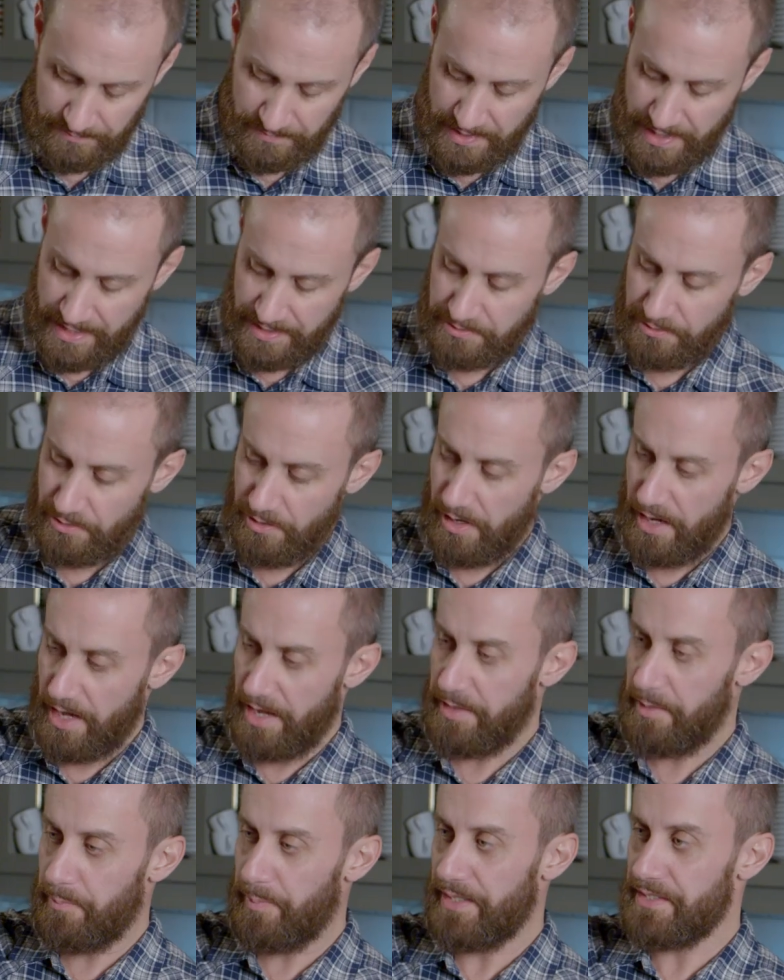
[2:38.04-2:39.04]
has got
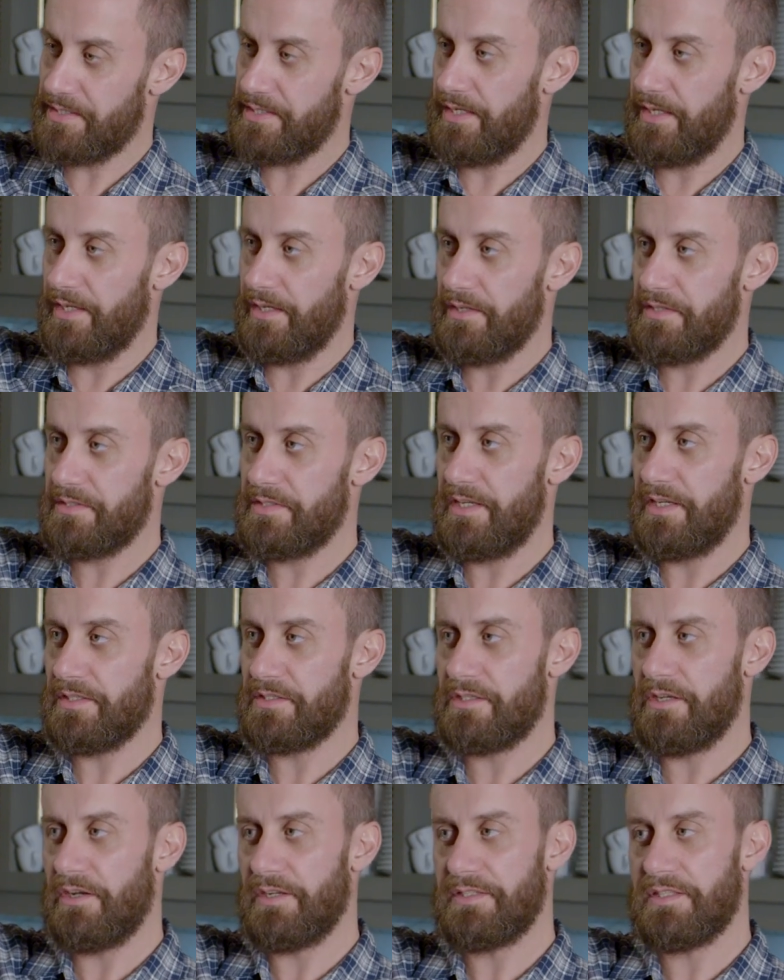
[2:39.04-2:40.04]
other bits in it. You can see
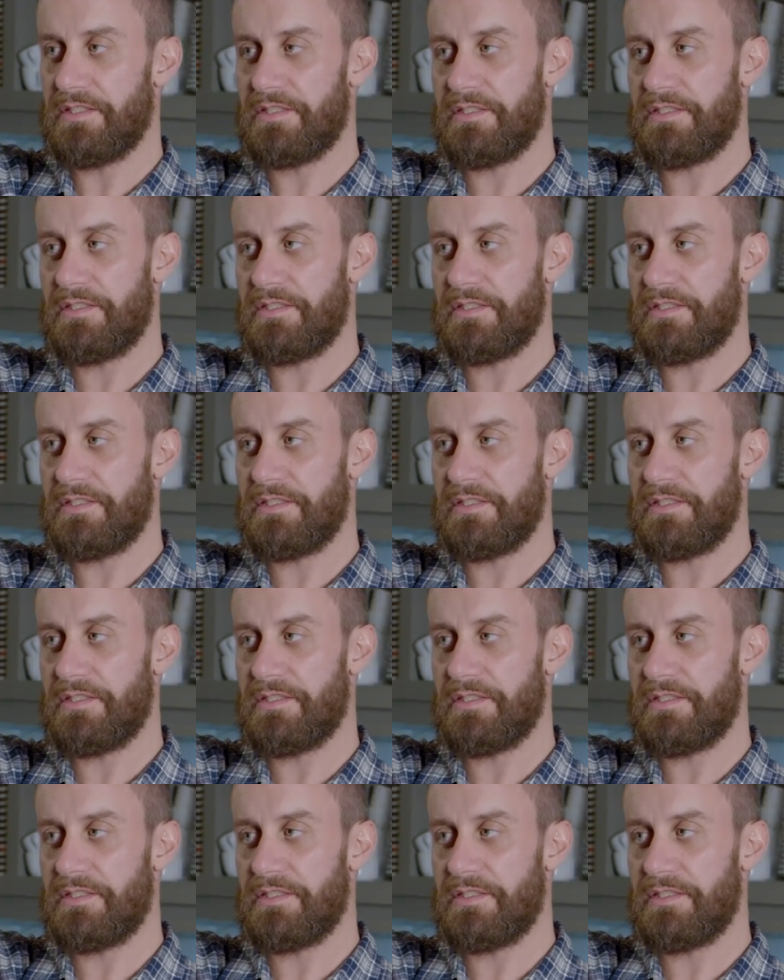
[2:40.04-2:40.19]
it's starting to